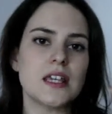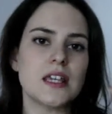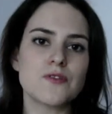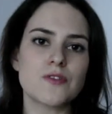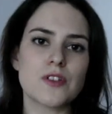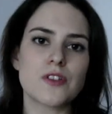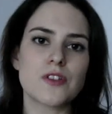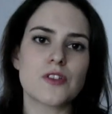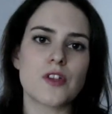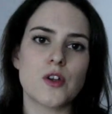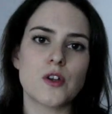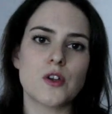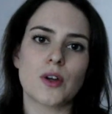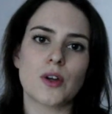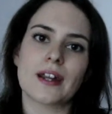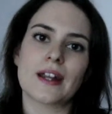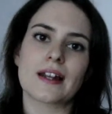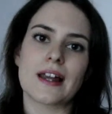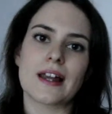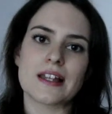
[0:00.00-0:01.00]
Even though you're
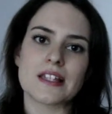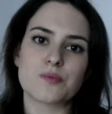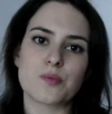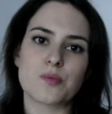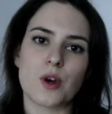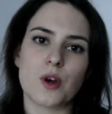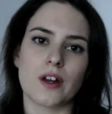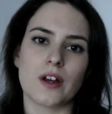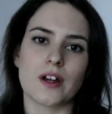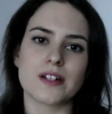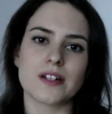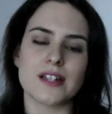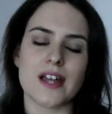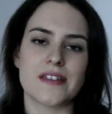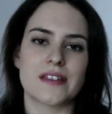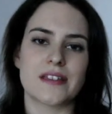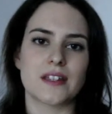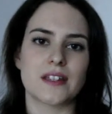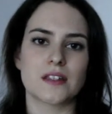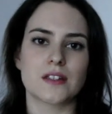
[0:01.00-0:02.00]
getting less product,
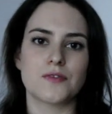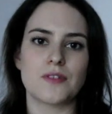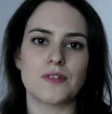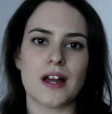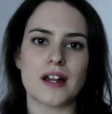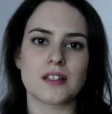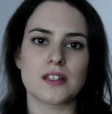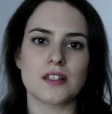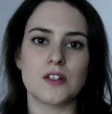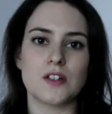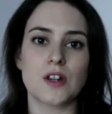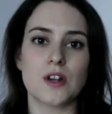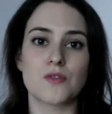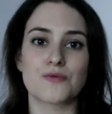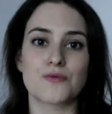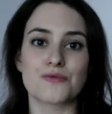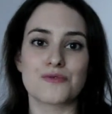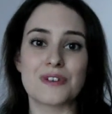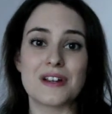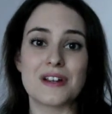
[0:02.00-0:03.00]
I think the fact that you
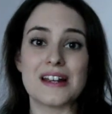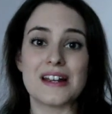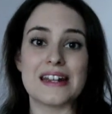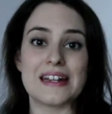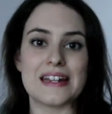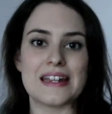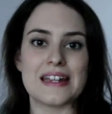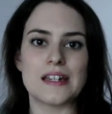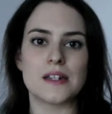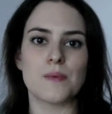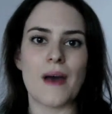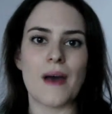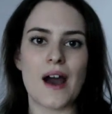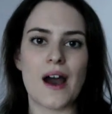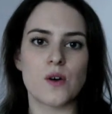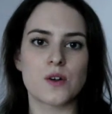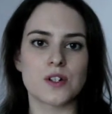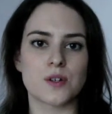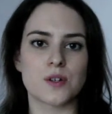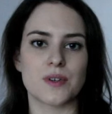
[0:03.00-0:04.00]
don't really need a
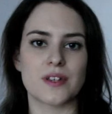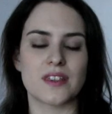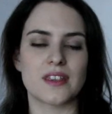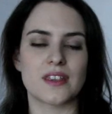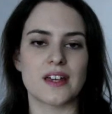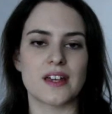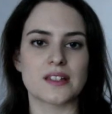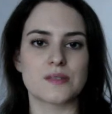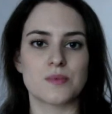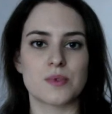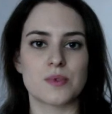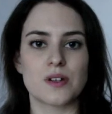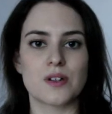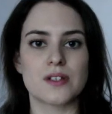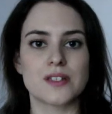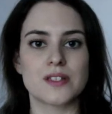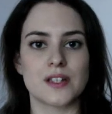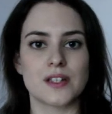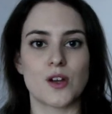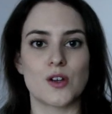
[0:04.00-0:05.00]
powder with this,
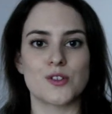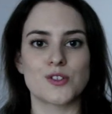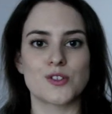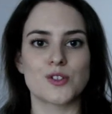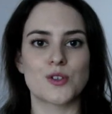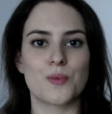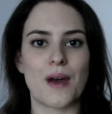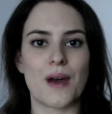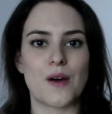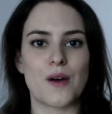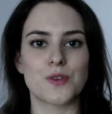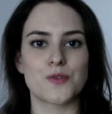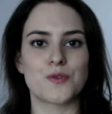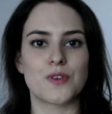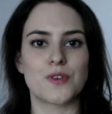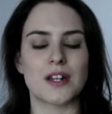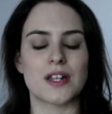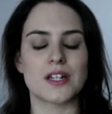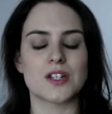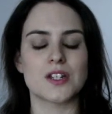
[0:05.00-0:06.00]
because it goes to a powder
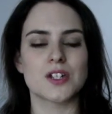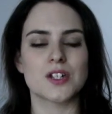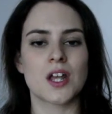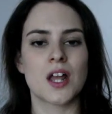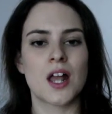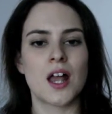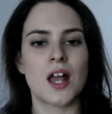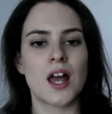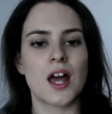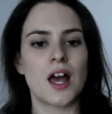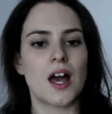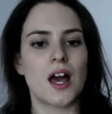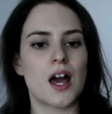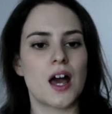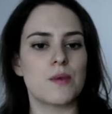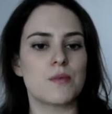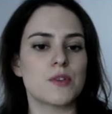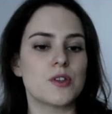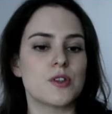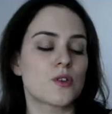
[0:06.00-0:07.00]
finish,
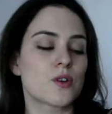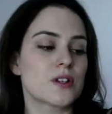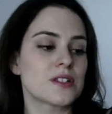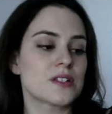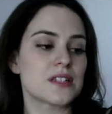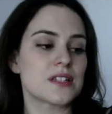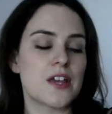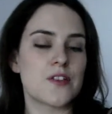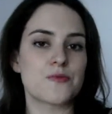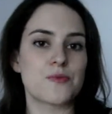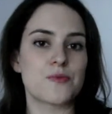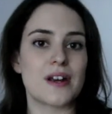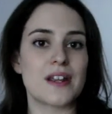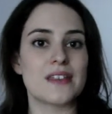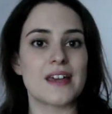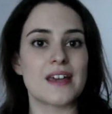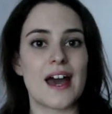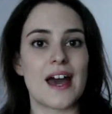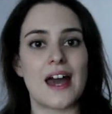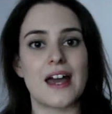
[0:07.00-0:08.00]
you're going to save money
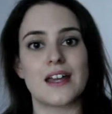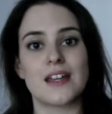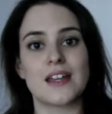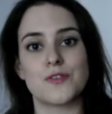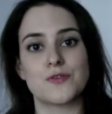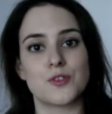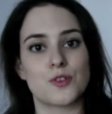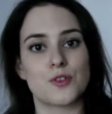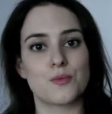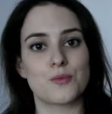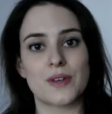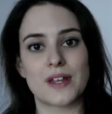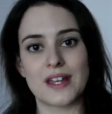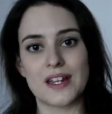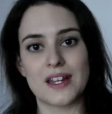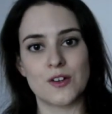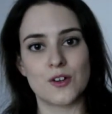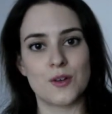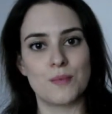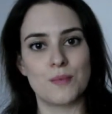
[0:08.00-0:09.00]
there. If you're a
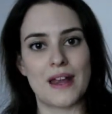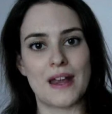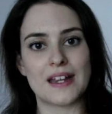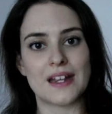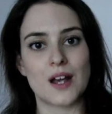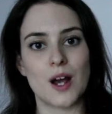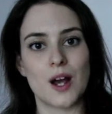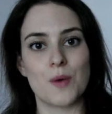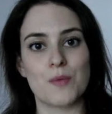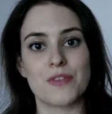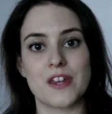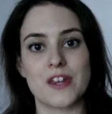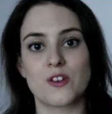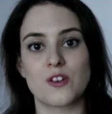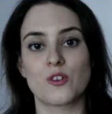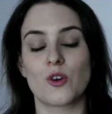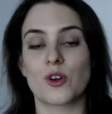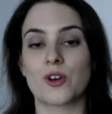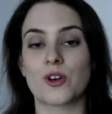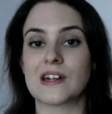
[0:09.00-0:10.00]
beginner in makeup, then
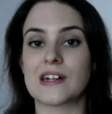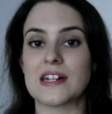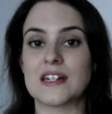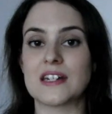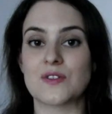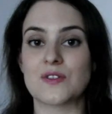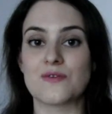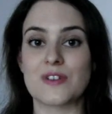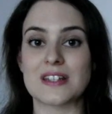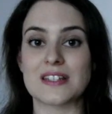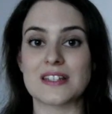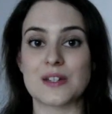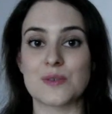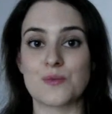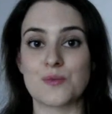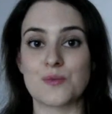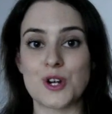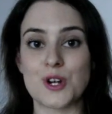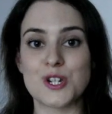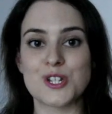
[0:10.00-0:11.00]
you're not going to need to invest
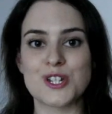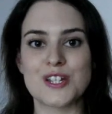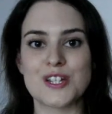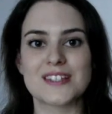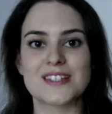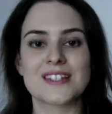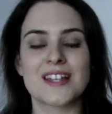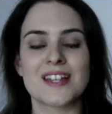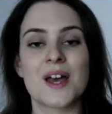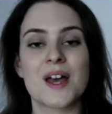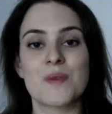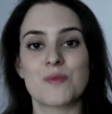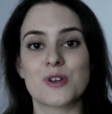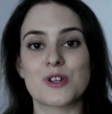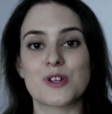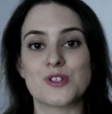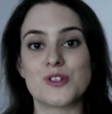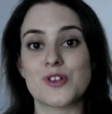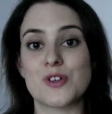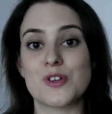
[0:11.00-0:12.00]
in brushes,
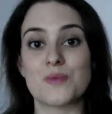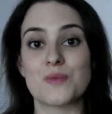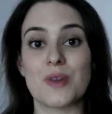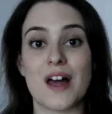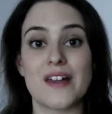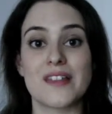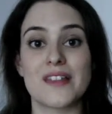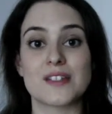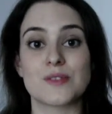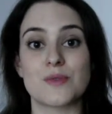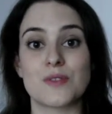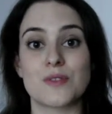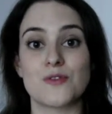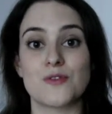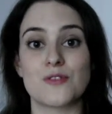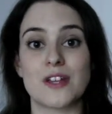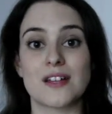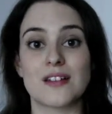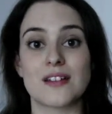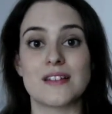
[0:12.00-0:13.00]
because you can apply this with your
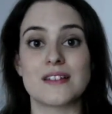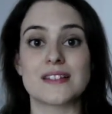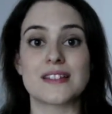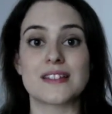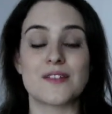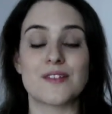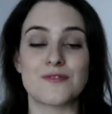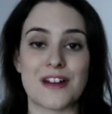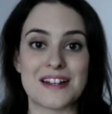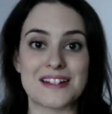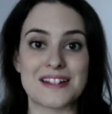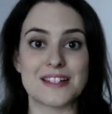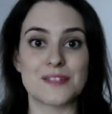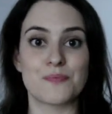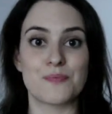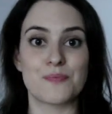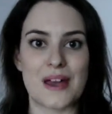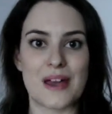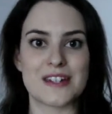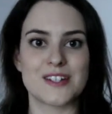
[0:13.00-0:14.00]
fingers. In fact, it's
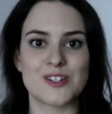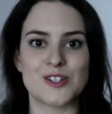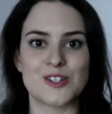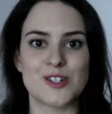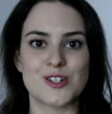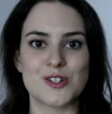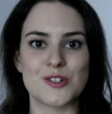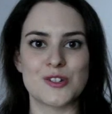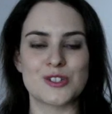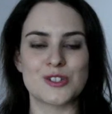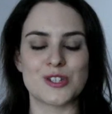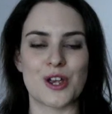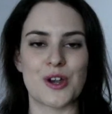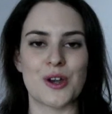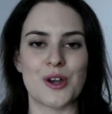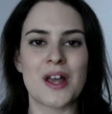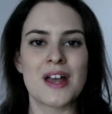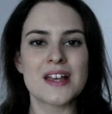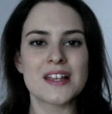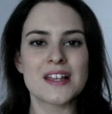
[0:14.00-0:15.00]
better to do
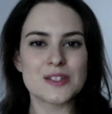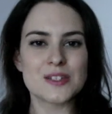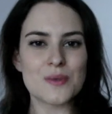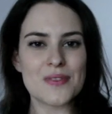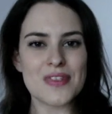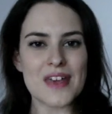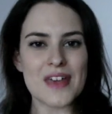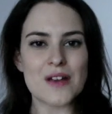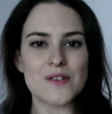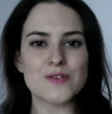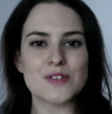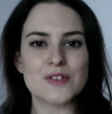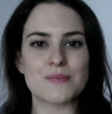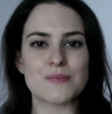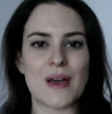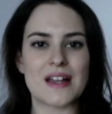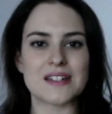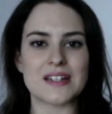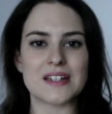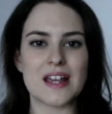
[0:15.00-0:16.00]
so. So in that
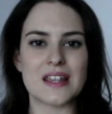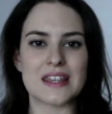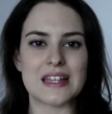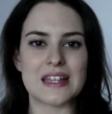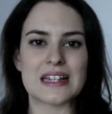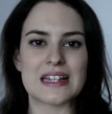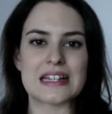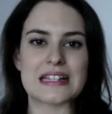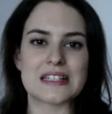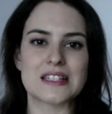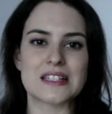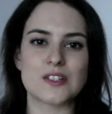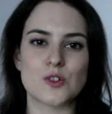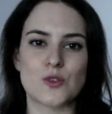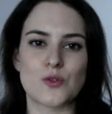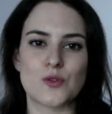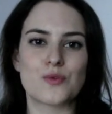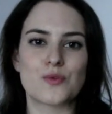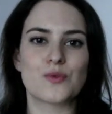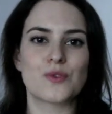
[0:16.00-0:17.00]
respect, I think it's
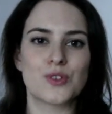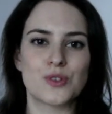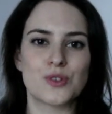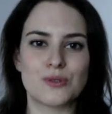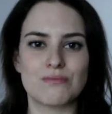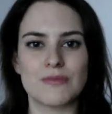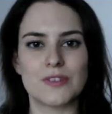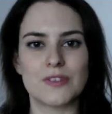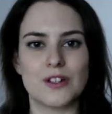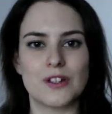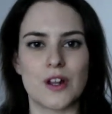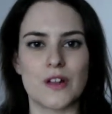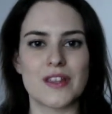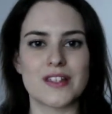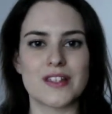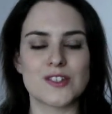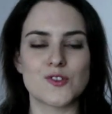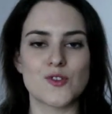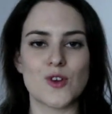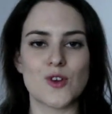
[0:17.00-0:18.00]
sort of, you know,
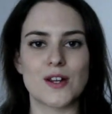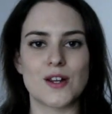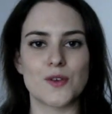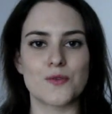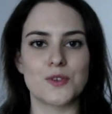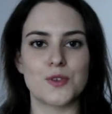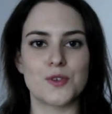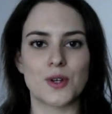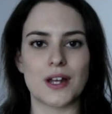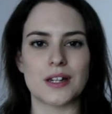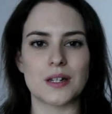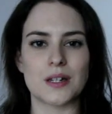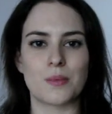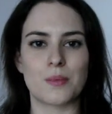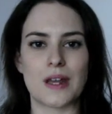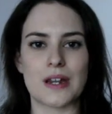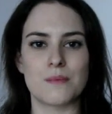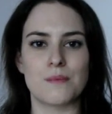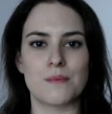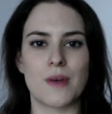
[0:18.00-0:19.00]
there's a trade-off, and you're getting
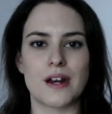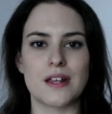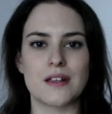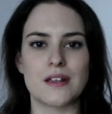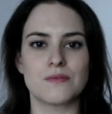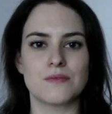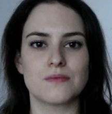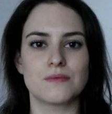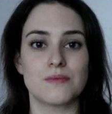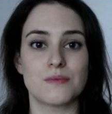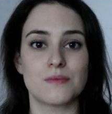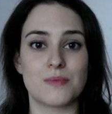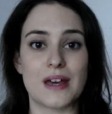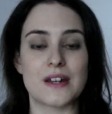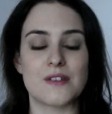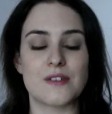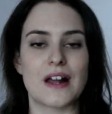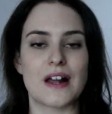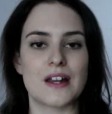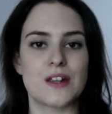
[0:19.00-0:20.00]

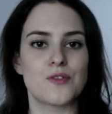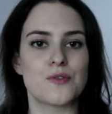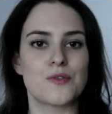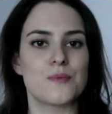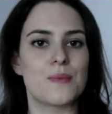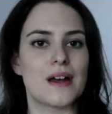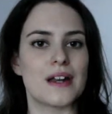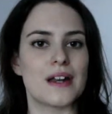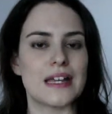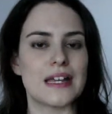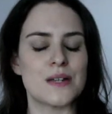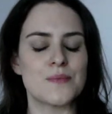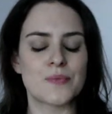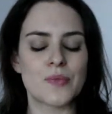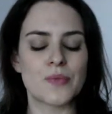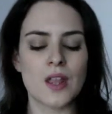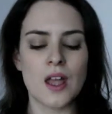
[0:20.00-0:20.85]
better value for money.